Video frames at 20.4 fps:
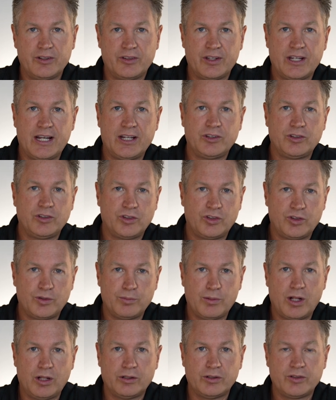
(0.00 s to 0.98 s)
sizes,
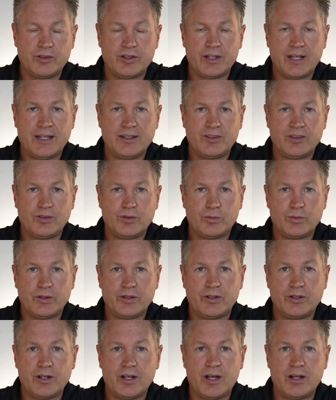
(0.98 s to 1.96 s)
smaller sizes, where
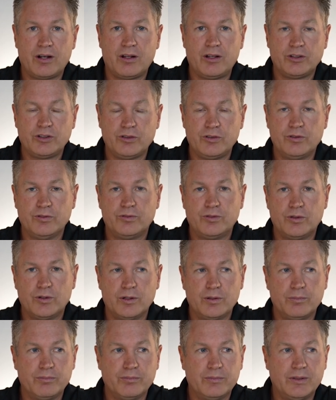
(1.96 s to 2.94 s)
they're not all
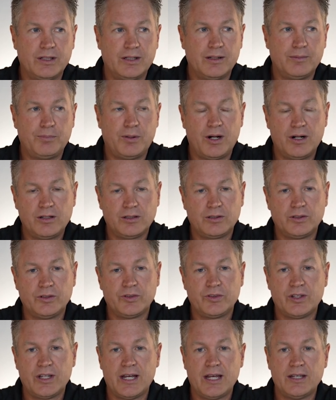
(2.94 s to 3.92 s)
uniform particle
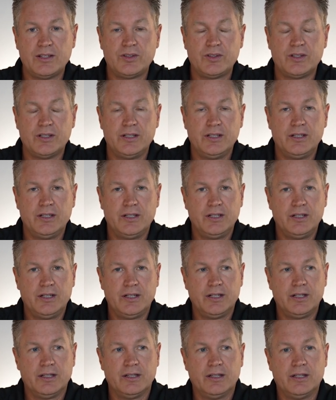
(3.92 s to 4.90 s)
size,
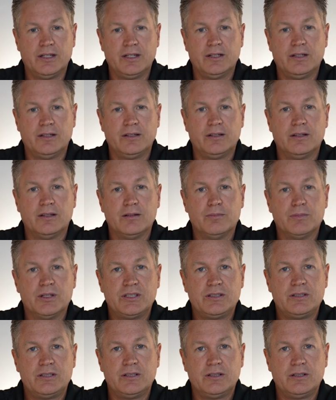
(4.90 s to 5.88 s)
then the
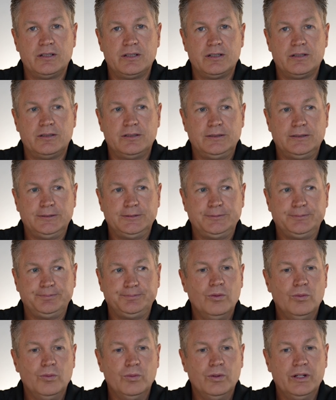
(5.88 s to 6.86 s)
material
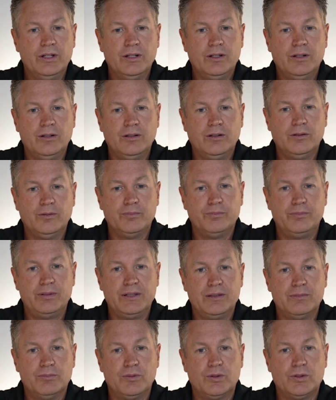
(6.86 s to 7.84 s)
will
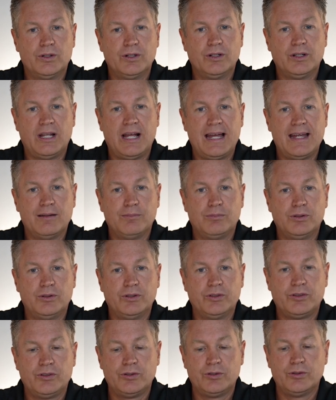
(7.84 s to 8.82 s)
be more
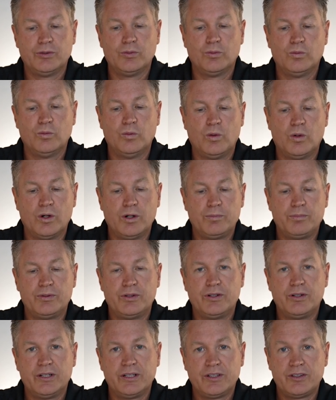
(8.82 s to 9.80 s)
liable to warp
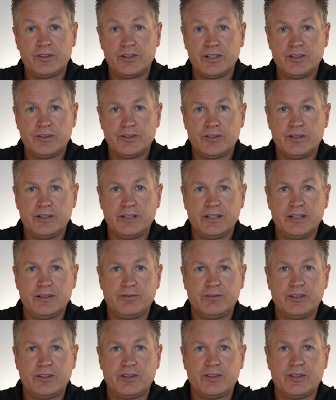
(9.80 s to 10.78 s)
during sintering
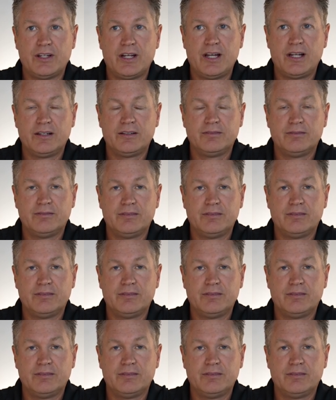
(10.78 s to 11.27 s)
if it's not